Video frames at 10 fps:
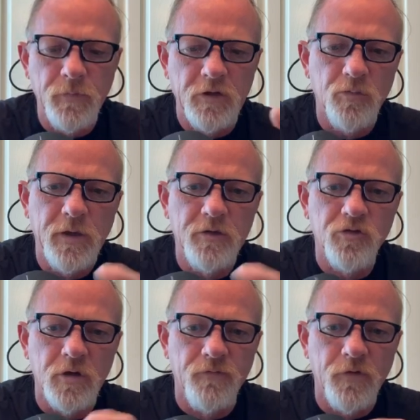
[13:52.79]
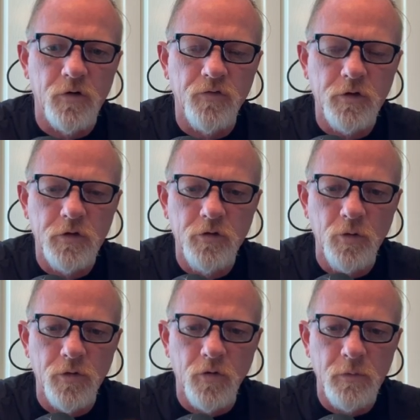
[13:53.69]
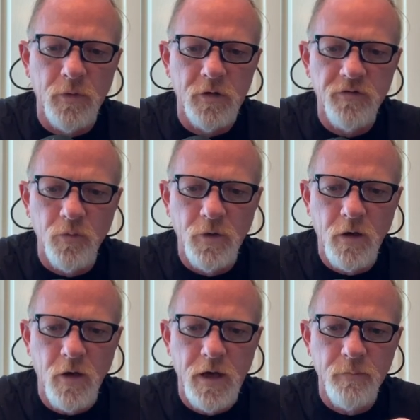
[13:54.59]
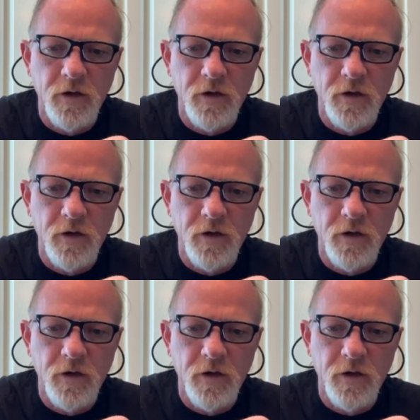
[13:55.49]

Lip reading: especially the first 2 or 3 months that we hiked,